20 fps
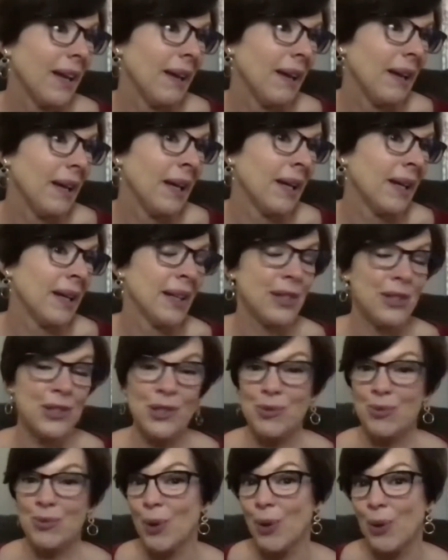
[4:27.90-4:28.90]
And I
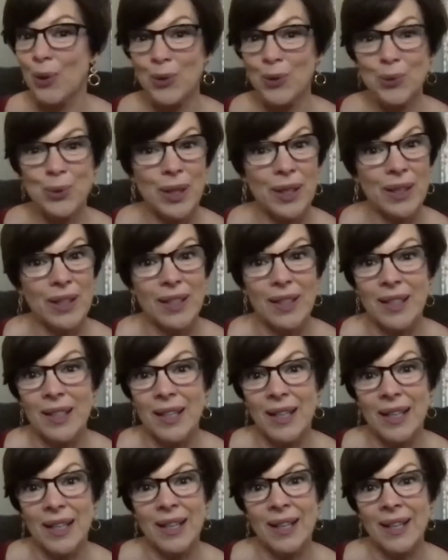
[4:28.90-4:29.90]
just rolled with it.
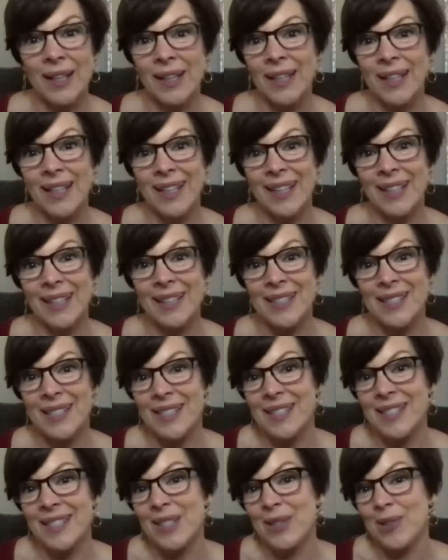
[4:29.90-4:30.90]
And it,
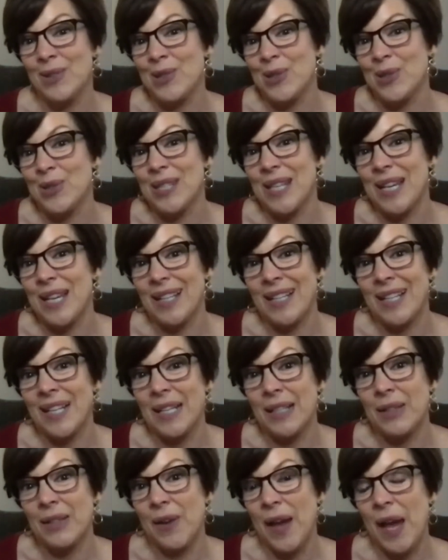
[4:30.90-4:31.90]
so that
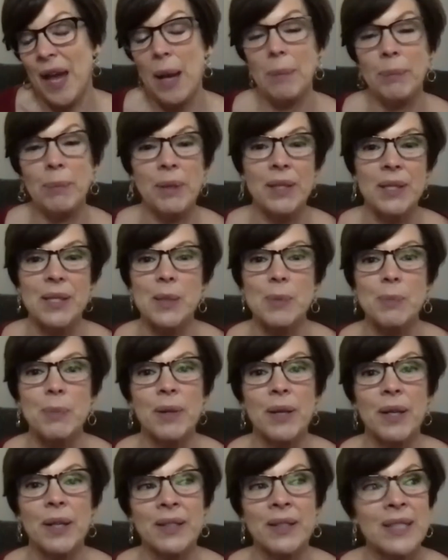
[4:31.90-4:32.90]
kind of happens.
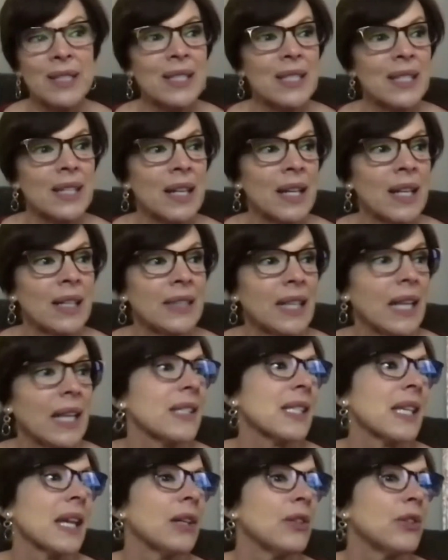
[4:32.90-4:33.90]
But
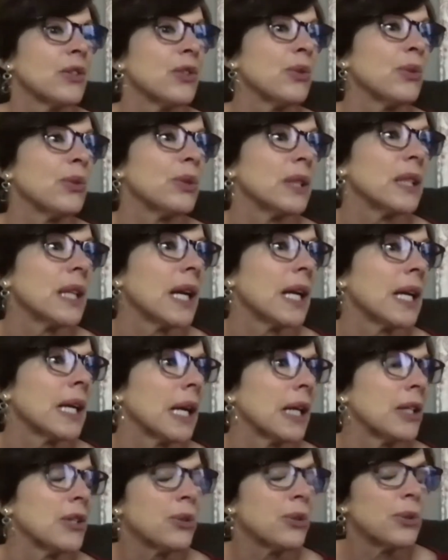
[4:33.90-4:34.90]
yes, I
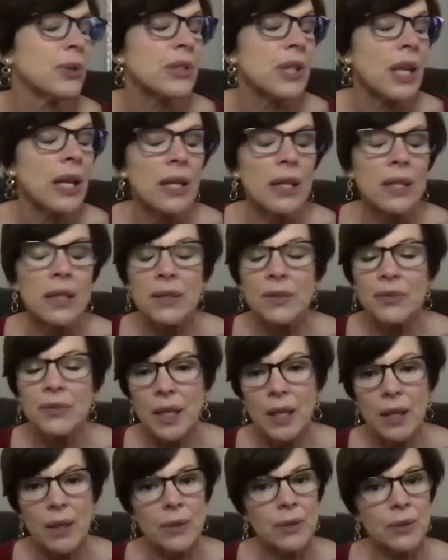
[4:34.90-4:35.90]
do a ton of
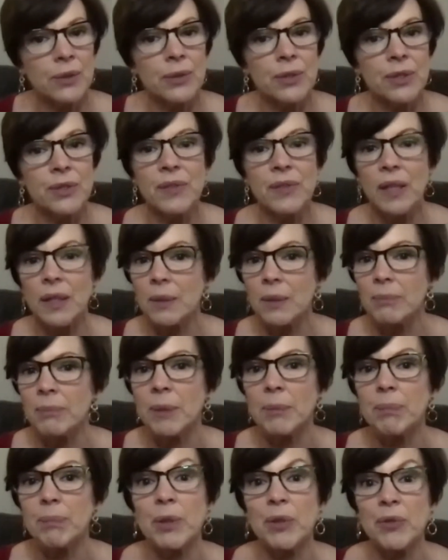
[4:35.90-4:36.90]
character
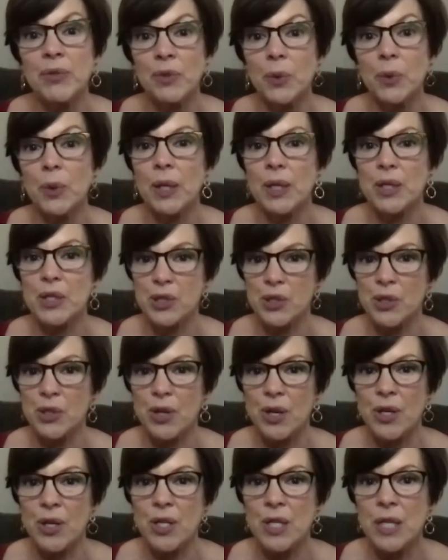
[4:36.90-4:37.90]
development before I
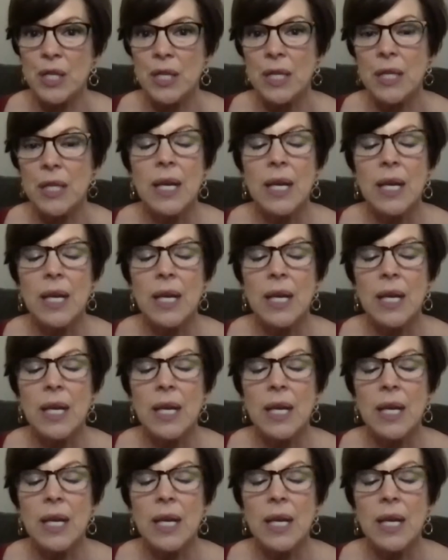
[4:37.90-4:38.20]
start.